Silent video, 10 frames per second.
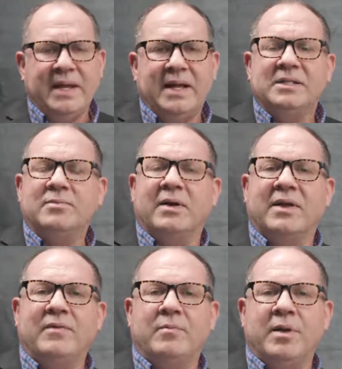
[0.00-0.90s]
It's about
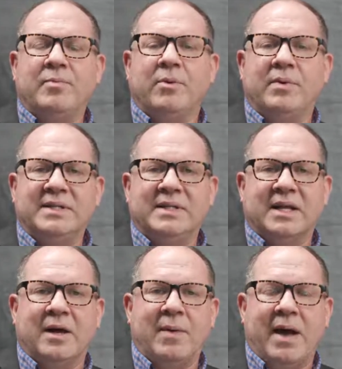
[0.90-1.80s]
giving people a reason to
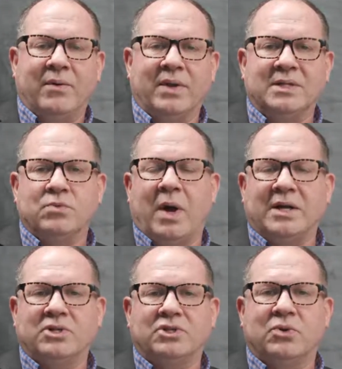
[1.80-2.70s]
come out. Let's
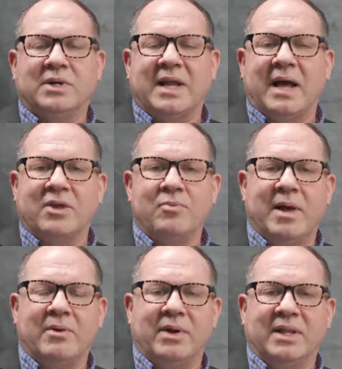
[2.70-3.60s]
watch a short
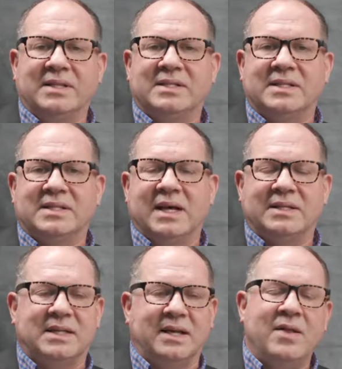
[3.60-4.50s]
documentary. Let's
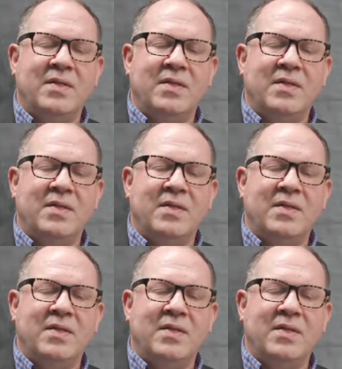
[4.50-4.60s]
discuss it.